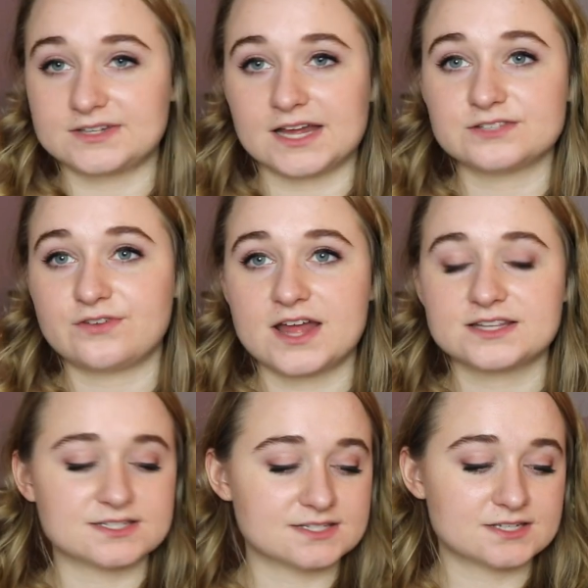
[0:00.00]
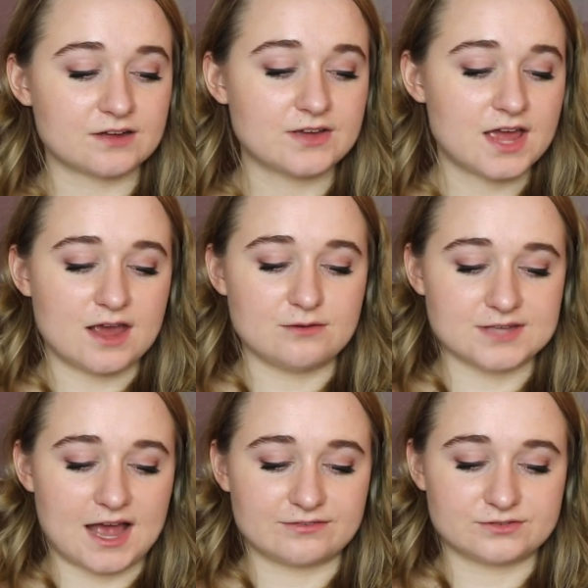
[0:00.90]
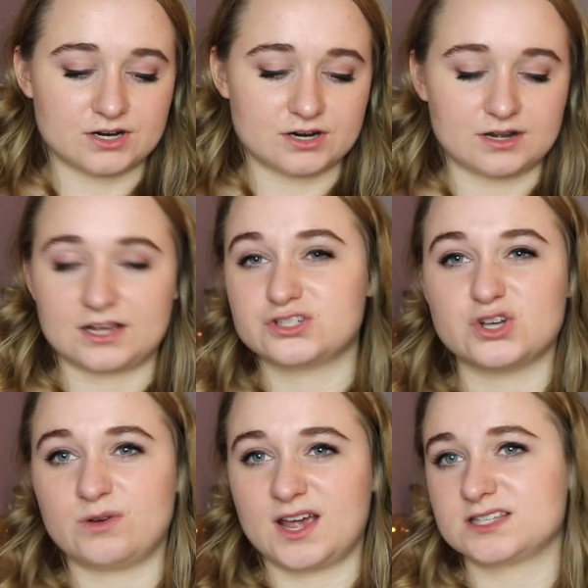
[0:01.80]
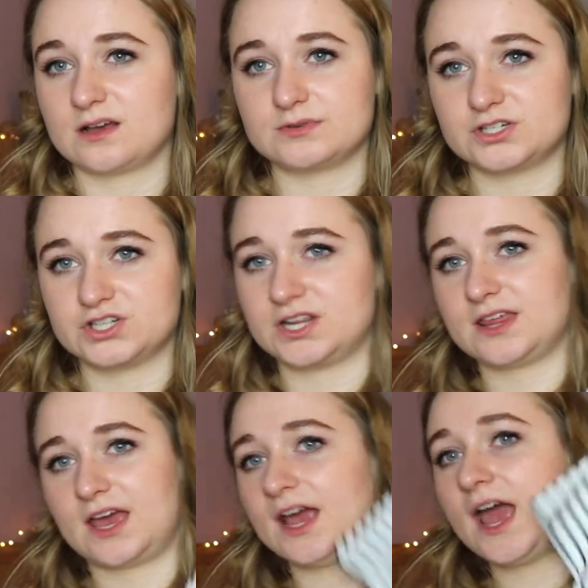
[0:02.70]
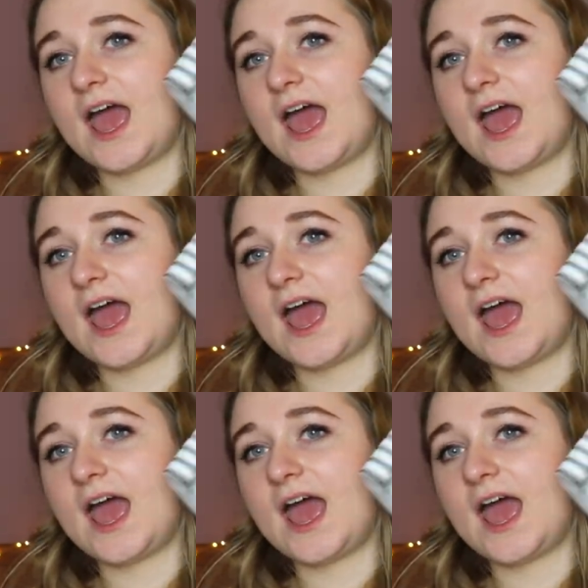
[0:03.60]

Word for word: dance friends and stuff. It was after like a showcase competition thing.